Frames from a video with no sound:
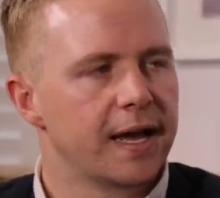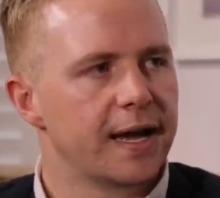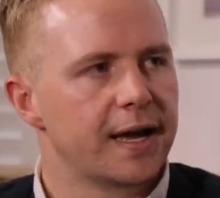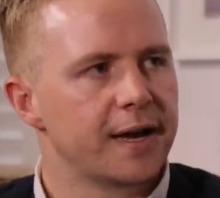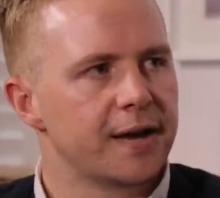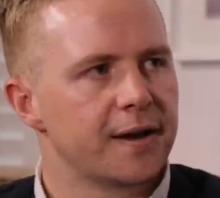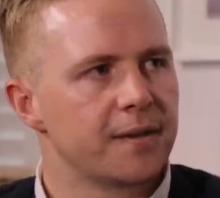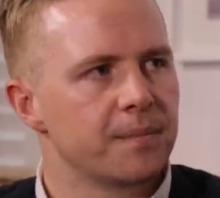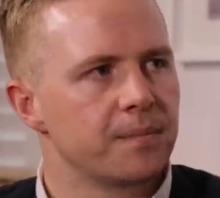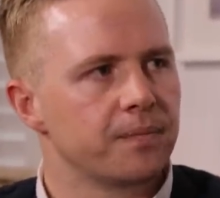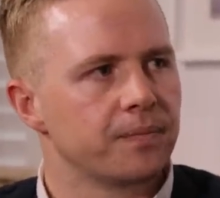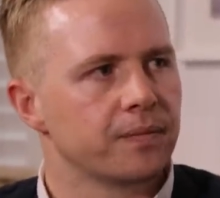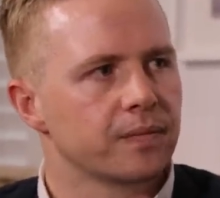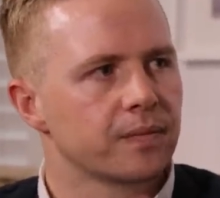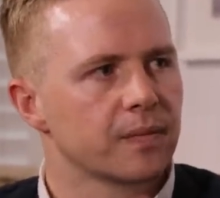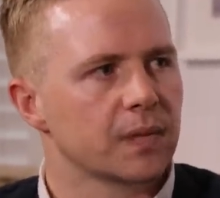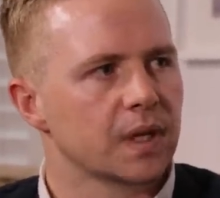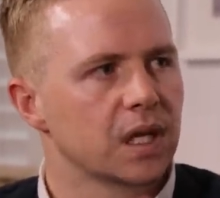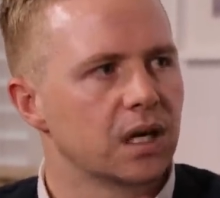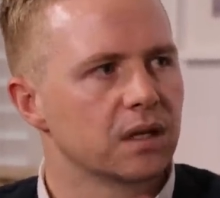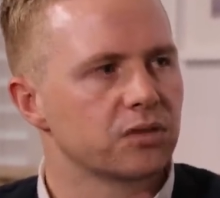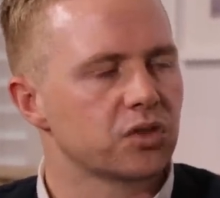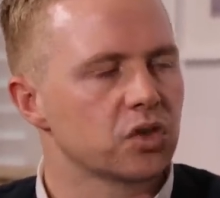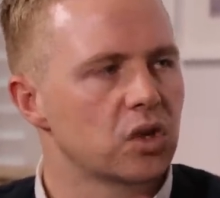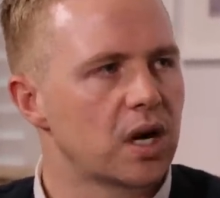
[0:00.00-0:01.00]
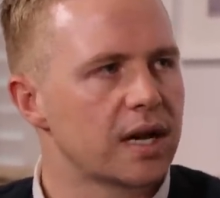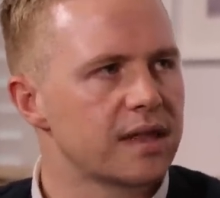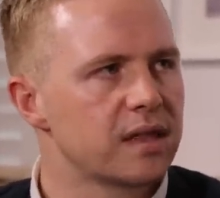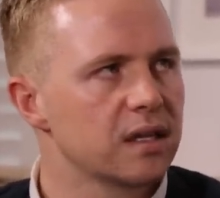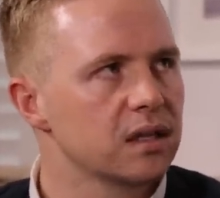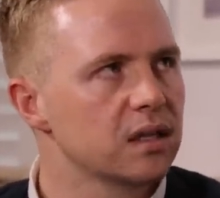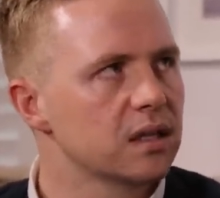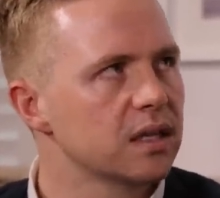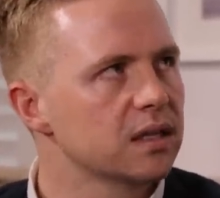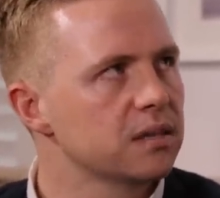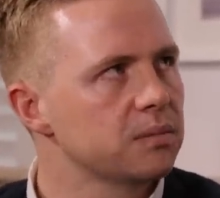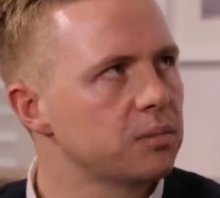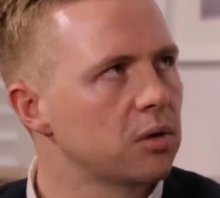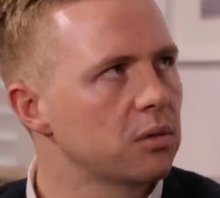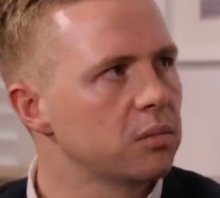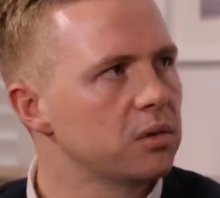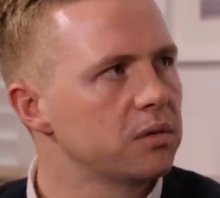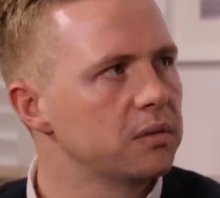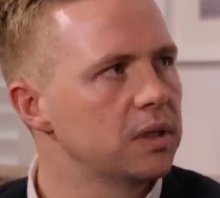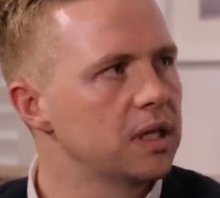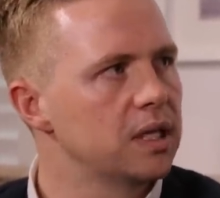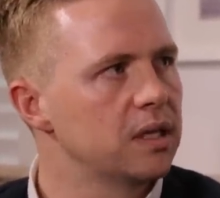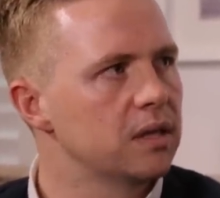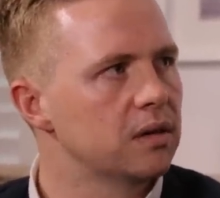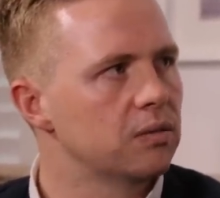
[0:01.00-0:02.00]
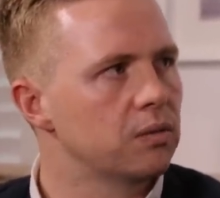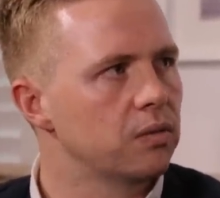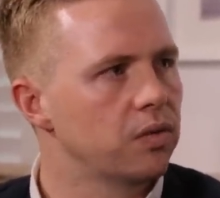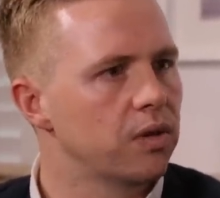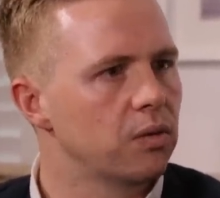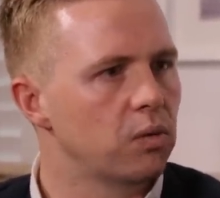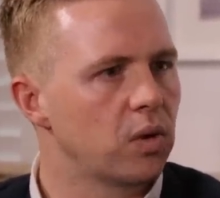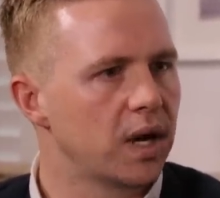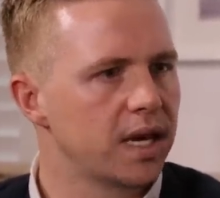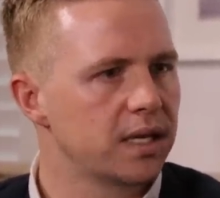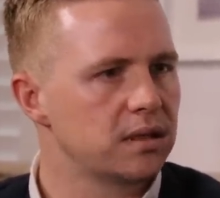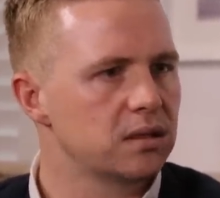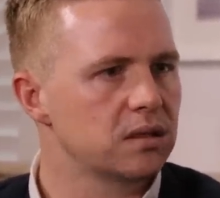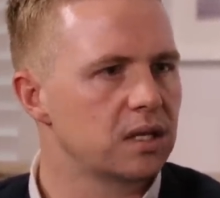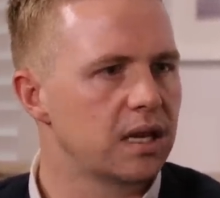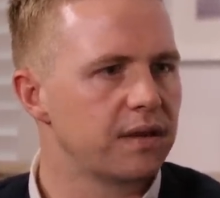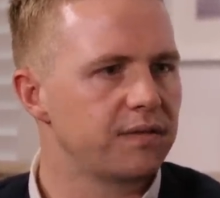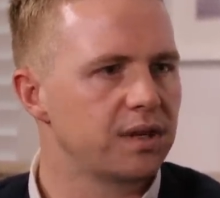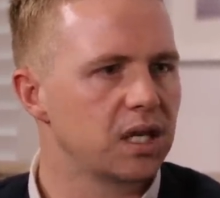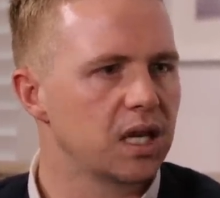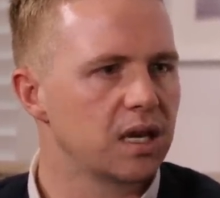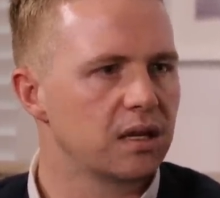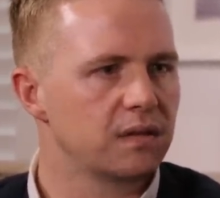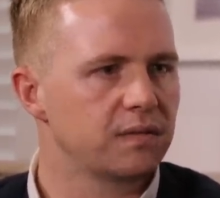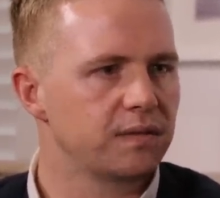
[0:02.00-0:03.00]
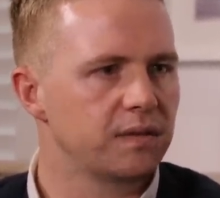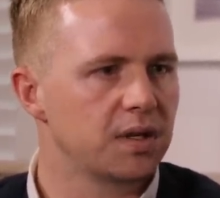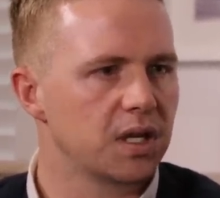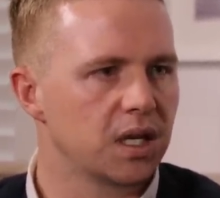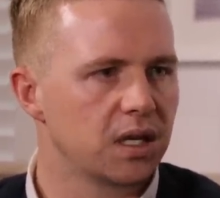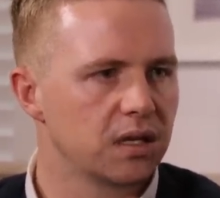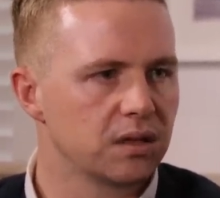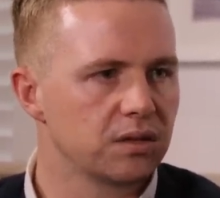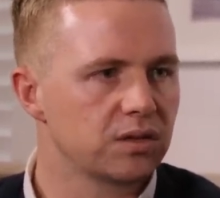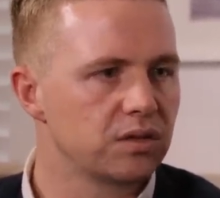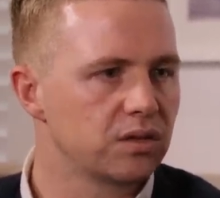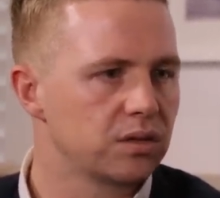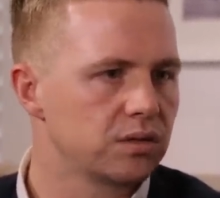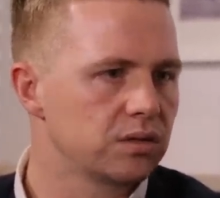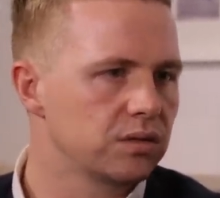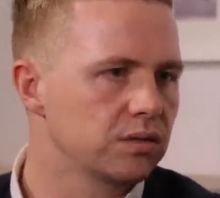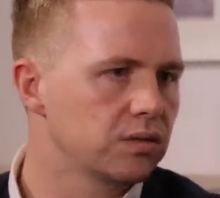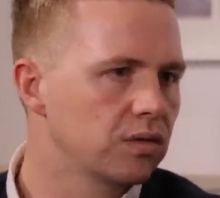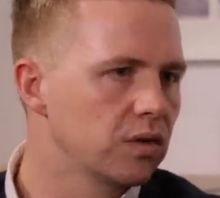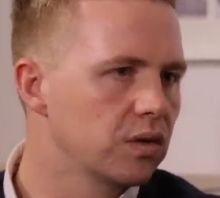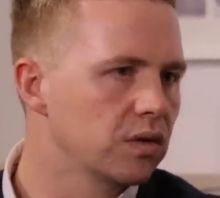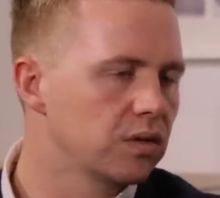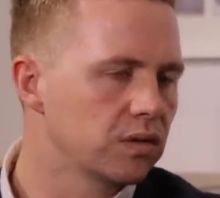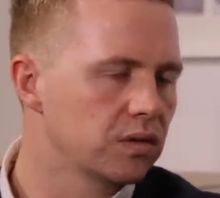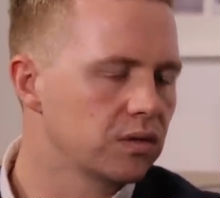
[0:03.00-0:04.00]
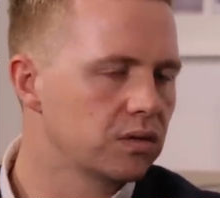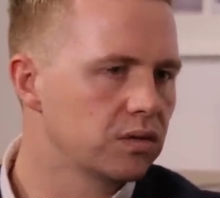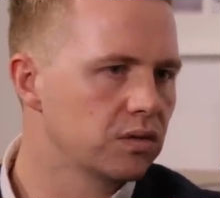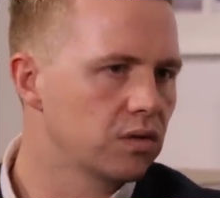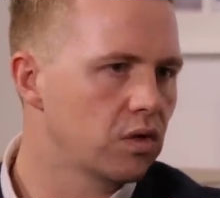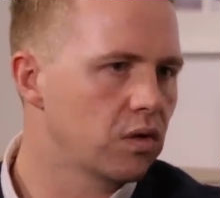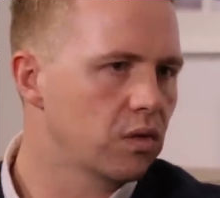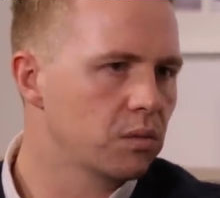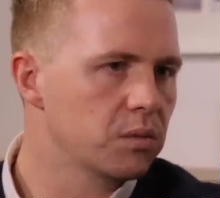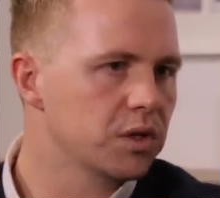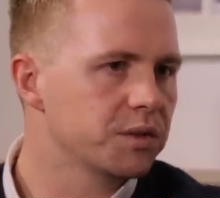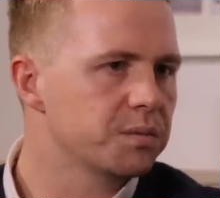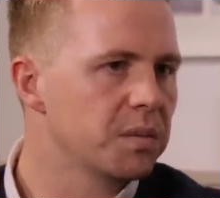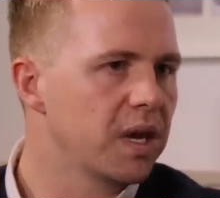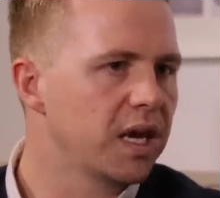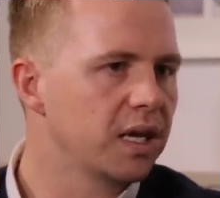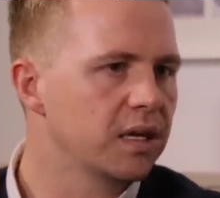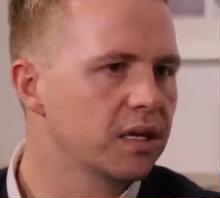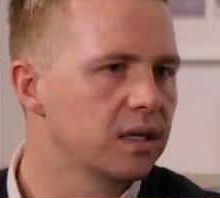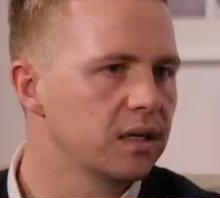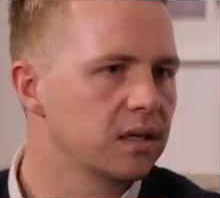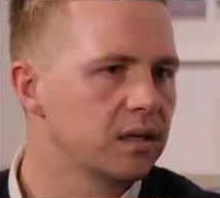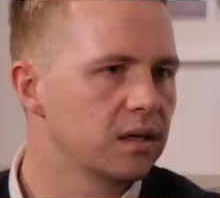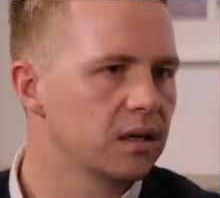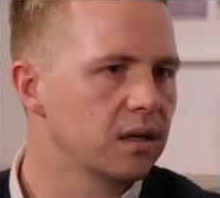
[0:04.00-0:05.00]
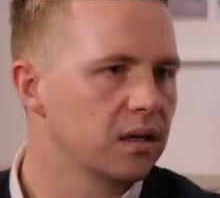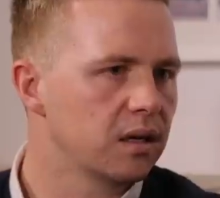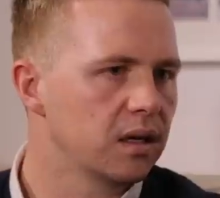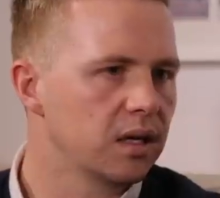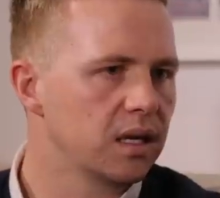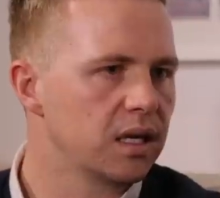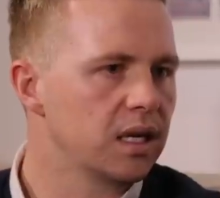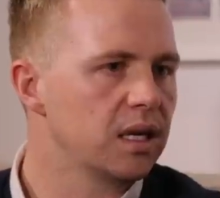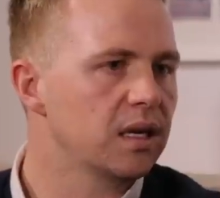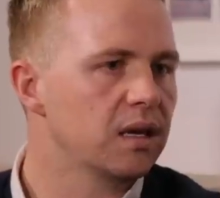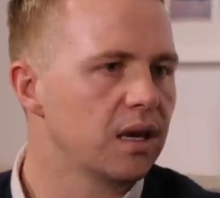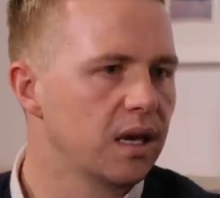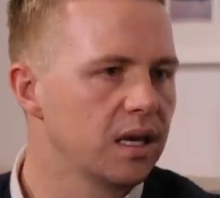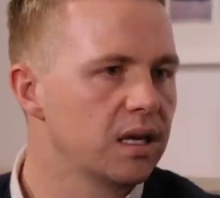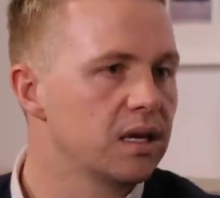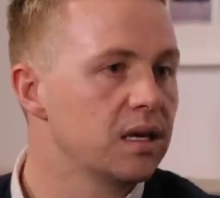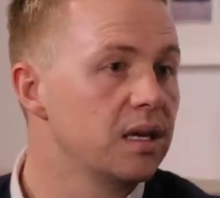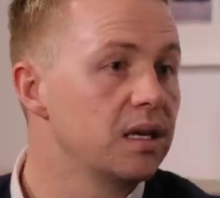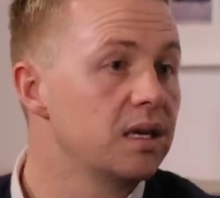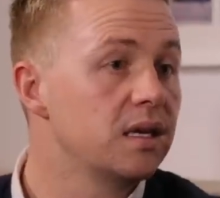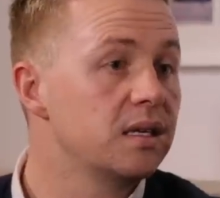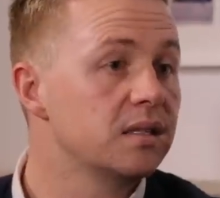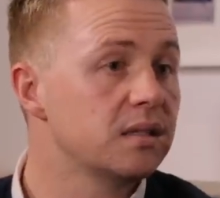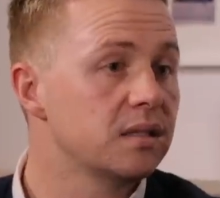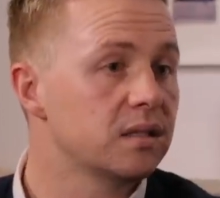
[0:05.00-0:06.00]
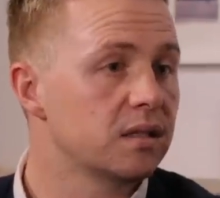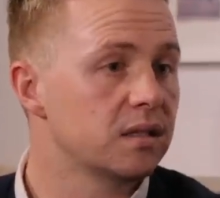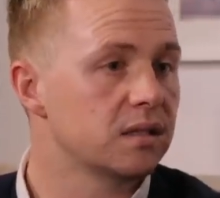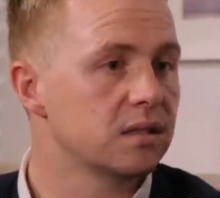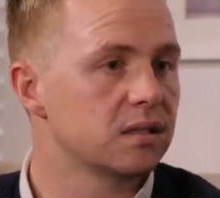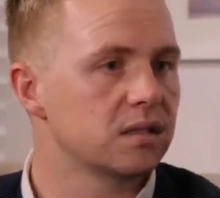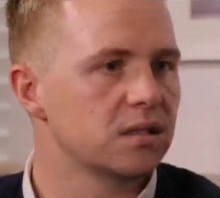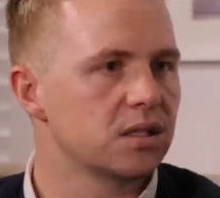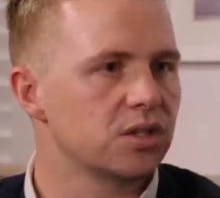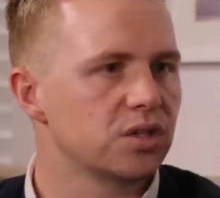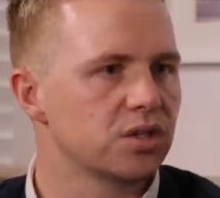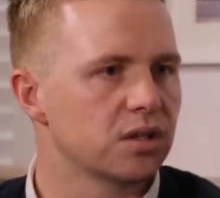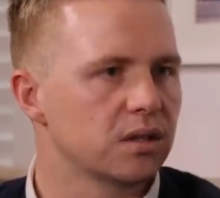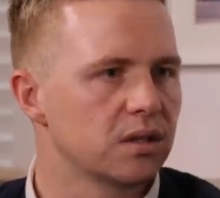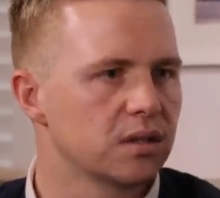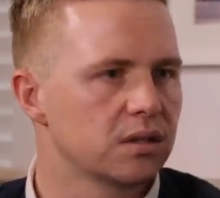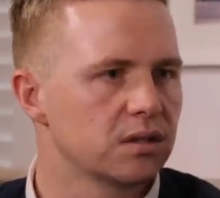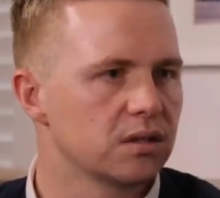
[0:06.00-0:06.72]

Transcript: Um, and so I think that's probably the, the way to navigate fear is to, to almost make it an, a, an easier decision.